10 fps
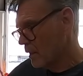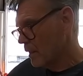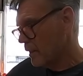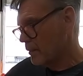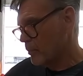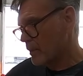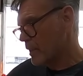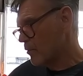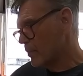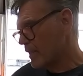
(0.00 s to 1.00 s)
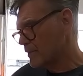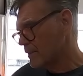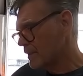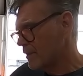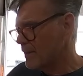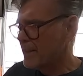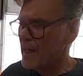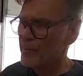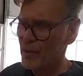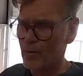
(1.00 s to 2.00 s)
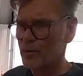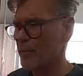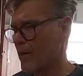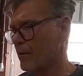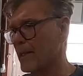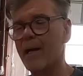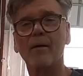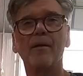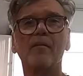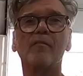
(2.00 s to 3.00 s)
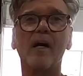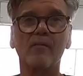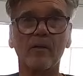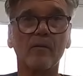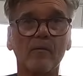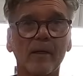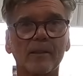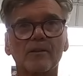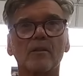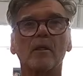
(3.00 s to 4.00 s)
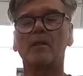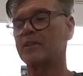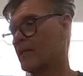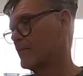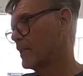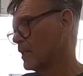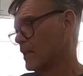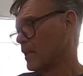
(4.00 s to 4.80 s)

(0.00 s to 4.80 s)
But they basically, you know, they kept the horsepower down in the 500 range, so longevity.